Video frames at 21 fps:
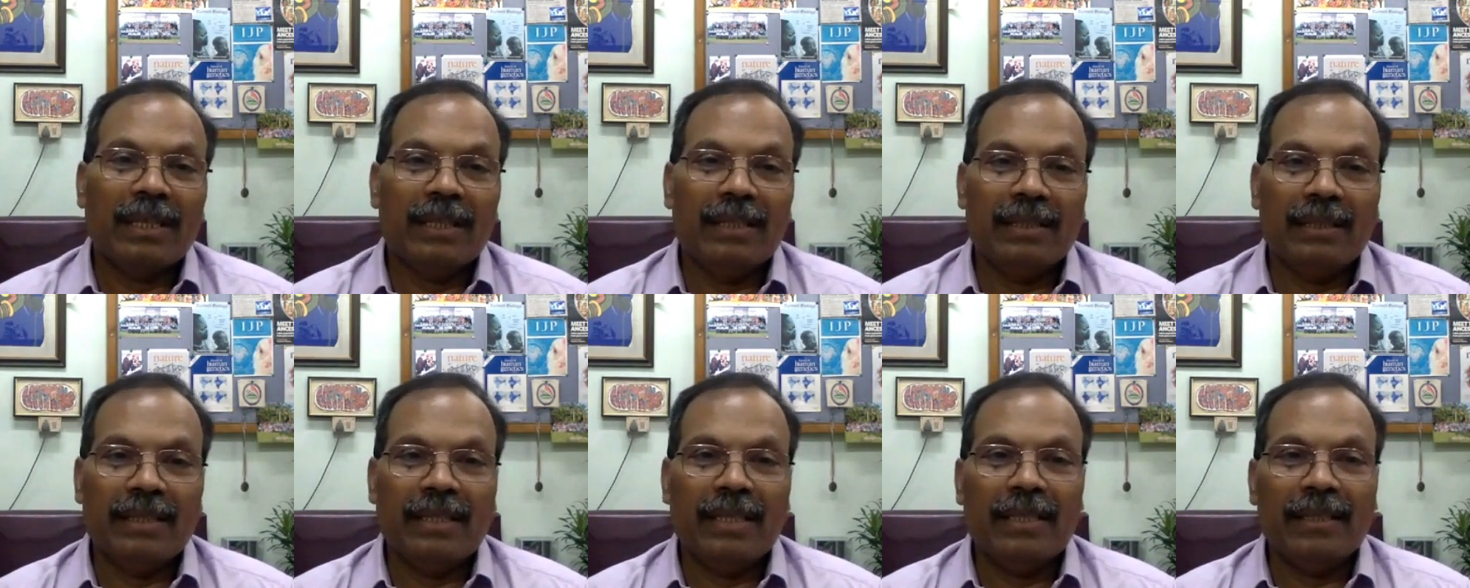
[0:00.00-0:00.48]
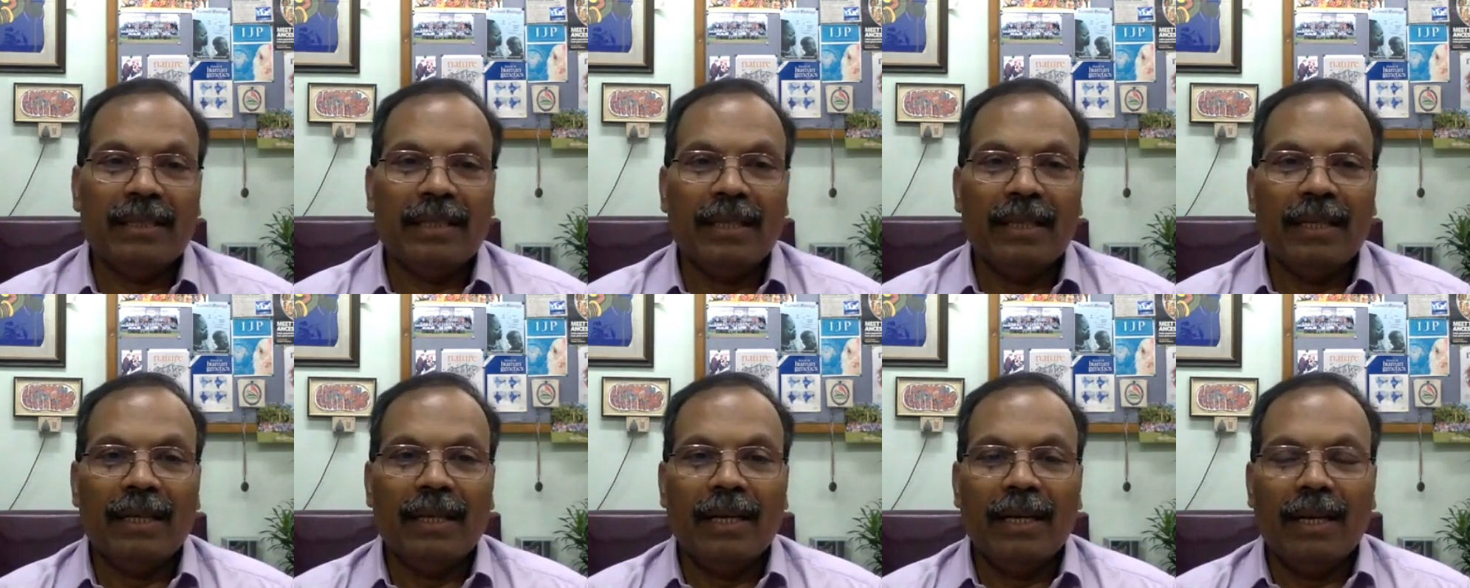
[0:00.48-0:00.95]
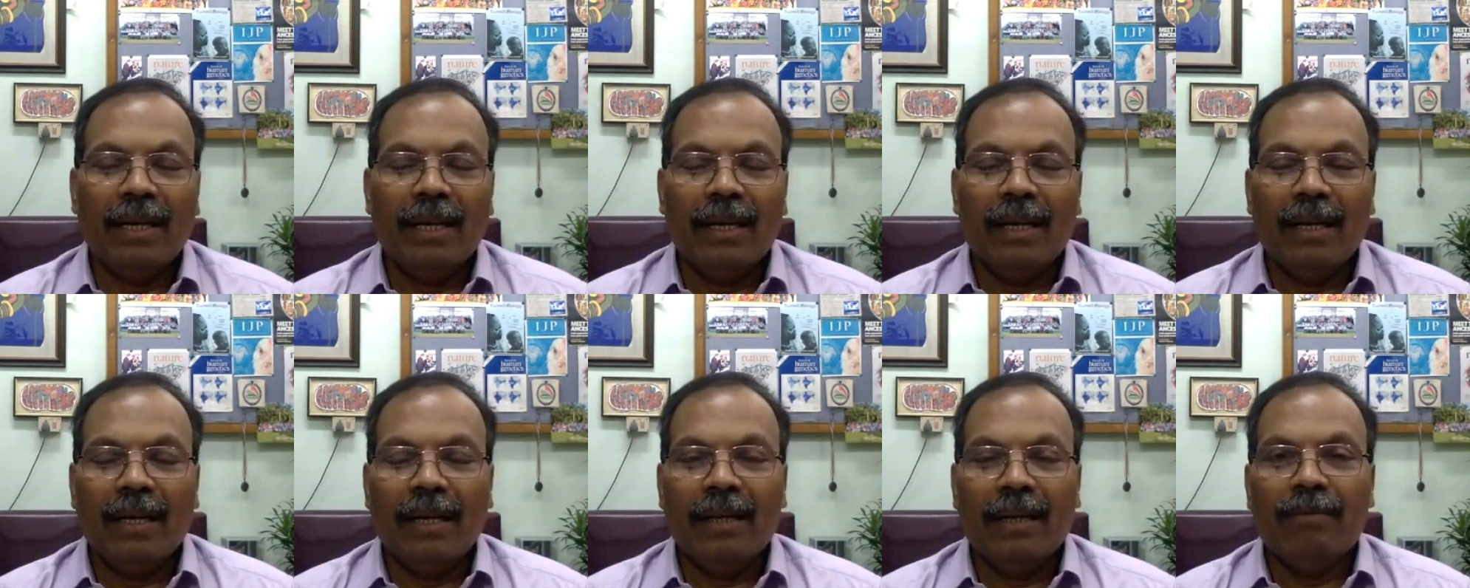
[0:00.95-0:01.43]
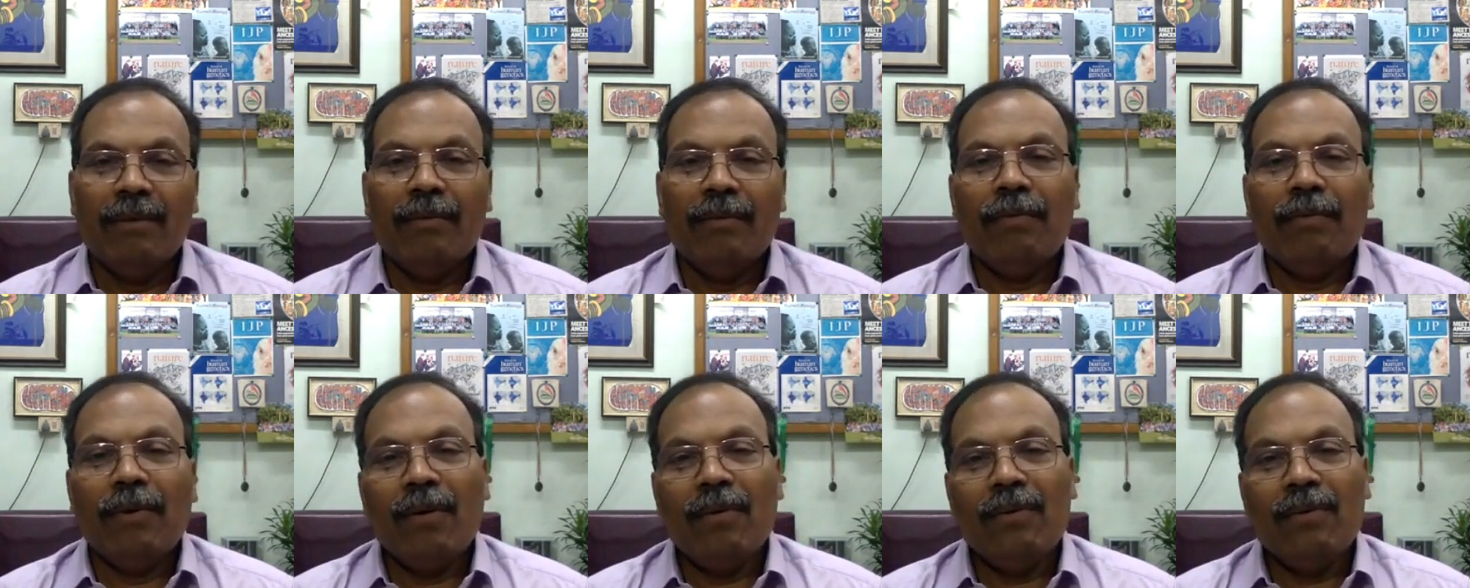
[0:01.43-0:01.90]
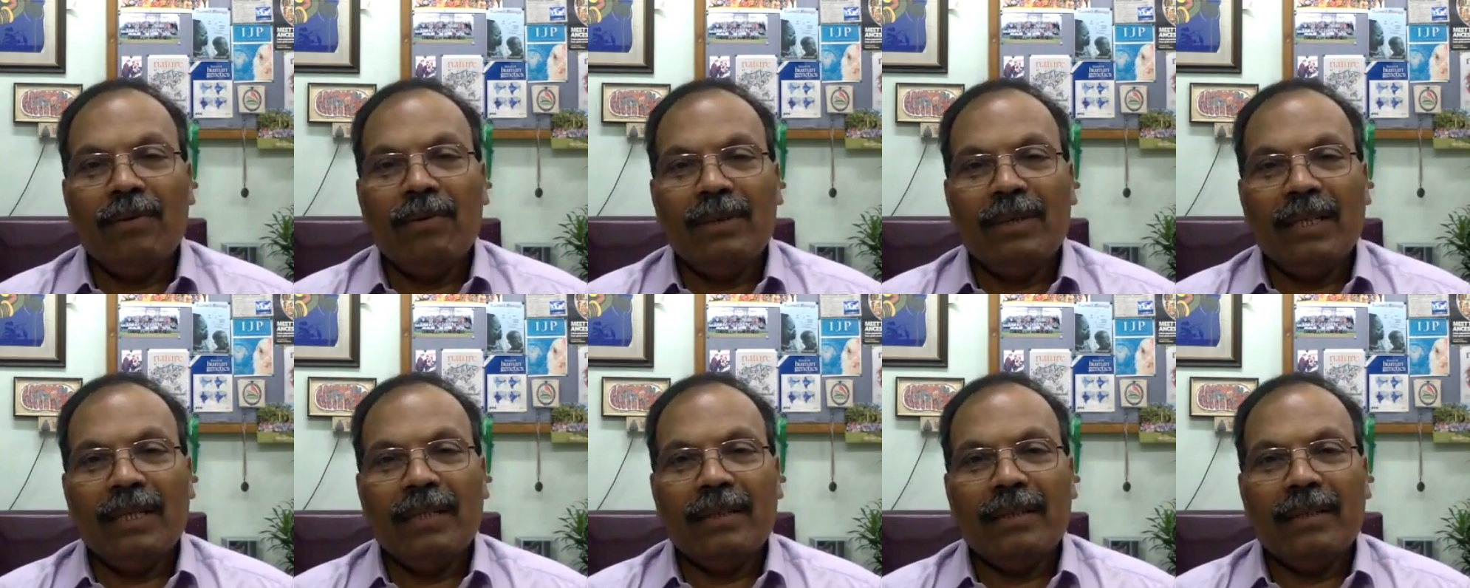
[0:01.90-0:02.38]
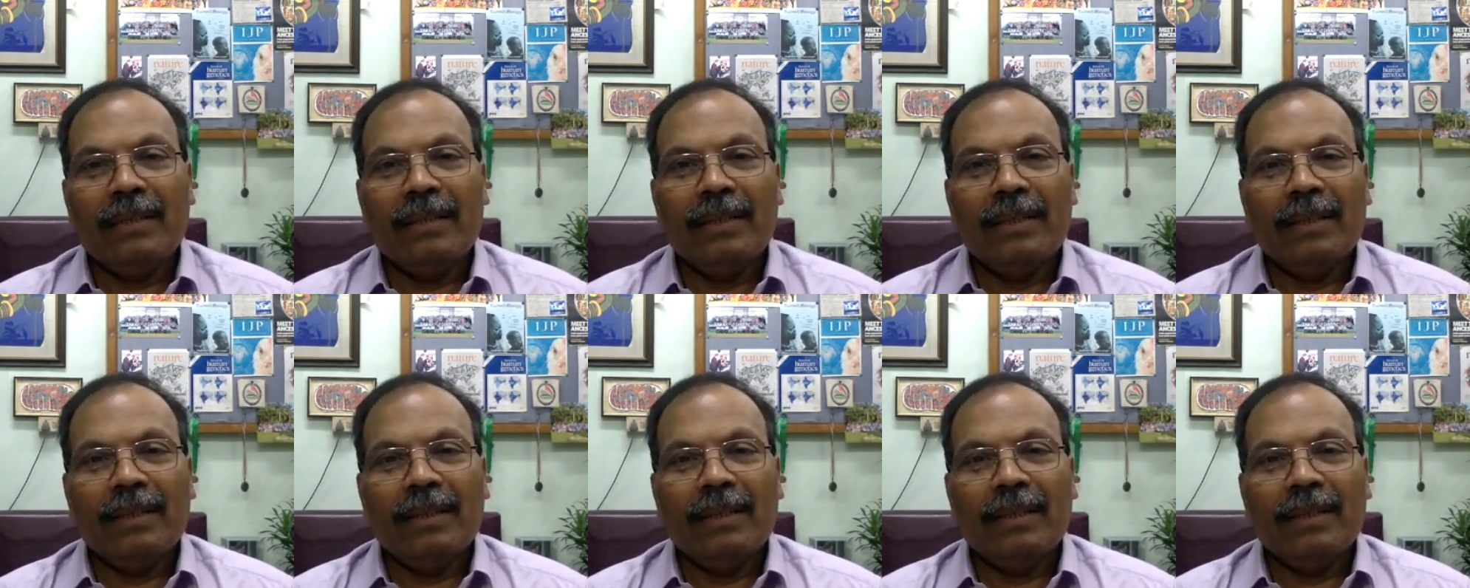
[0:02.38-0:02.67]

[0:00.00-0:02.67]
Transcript: countries, and we found that